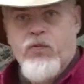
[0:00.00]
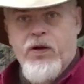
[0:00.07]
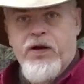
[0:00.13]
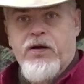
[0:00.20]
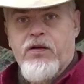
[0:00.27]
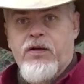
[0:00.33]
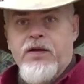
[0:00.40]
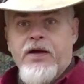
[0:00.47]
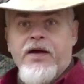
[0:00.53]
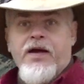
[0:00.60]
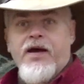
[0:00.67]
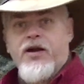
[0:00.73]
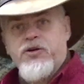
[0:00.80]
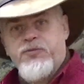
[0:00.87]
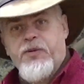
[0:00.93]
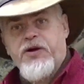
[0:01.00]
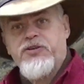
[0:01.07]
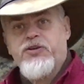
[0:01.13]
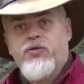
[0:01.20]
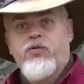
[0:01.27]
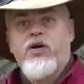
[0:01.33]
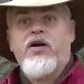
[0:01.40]
well, and
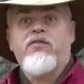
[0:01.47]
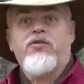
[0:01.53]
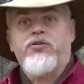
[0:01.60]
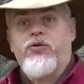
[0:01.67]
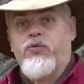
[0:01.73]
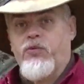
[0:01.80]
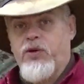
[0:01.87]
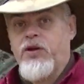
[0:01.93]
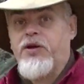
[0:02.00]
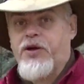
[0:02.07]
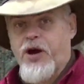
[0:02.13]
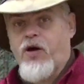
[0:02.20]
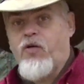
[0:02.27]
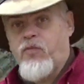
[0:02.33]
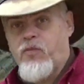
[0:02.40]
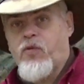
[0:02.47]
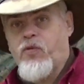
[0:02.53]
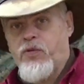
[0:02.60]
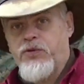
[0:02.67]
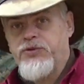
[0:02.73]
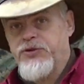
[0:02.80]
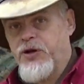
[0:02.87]
especially whenever it's a really cold
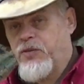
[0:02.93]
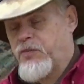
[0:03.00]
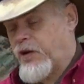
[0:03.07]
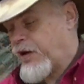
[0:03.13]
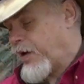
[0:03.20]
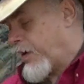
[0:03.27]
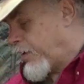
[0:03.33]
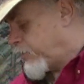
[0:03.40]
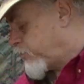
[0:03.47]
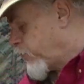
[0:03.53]
morning or something like that.